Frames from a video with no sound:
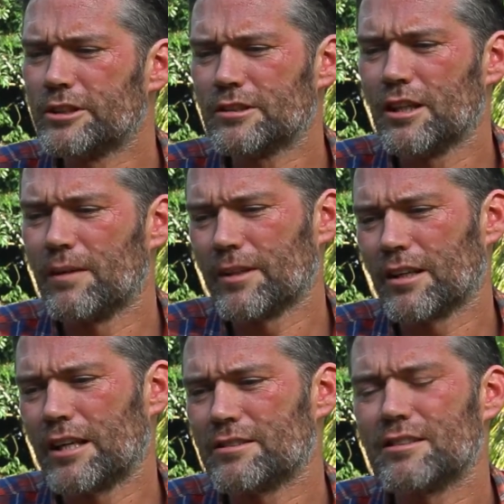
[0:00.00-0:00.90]
determined, I
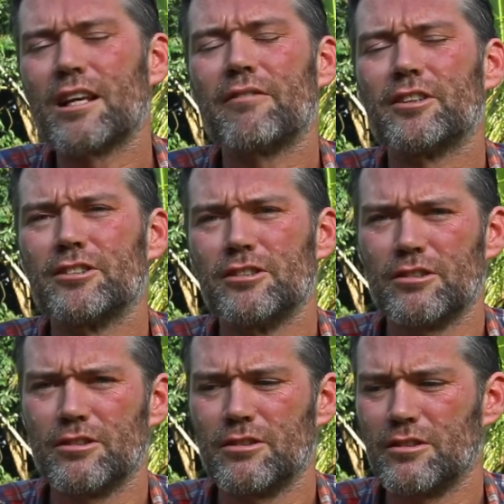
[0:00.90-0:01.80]
guess, than ever to
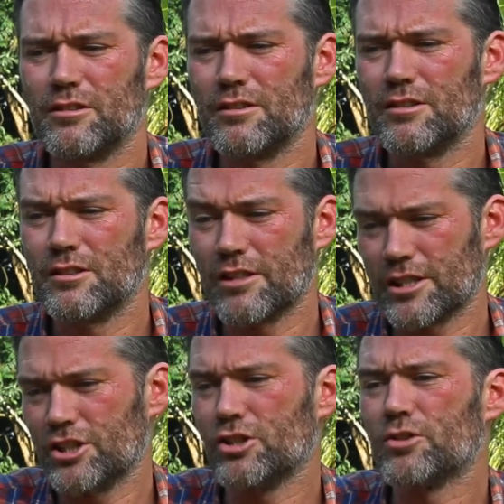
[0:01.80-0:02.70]

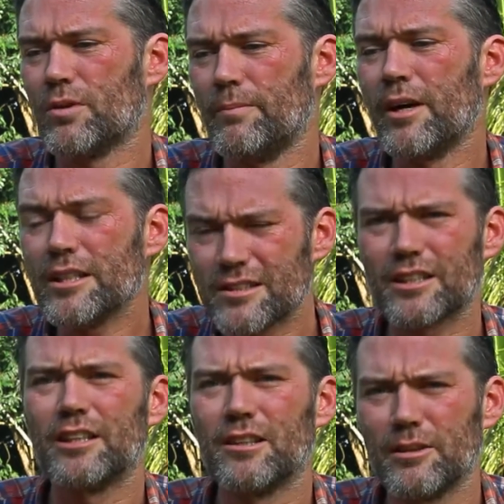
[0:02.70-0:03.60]
actually use my
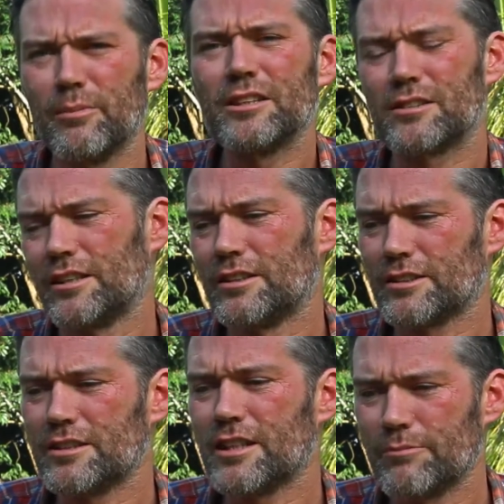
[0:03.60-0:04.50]
skill is
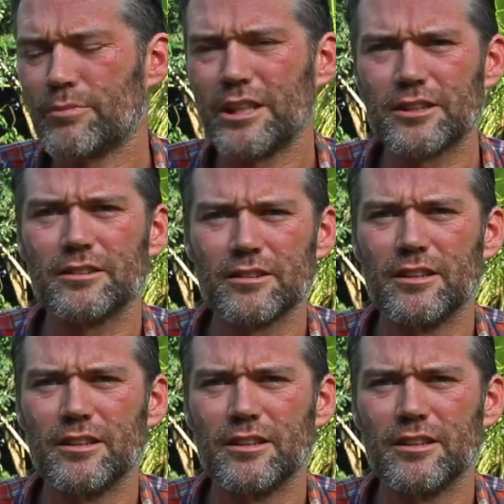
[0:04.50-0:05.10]
I take pictures.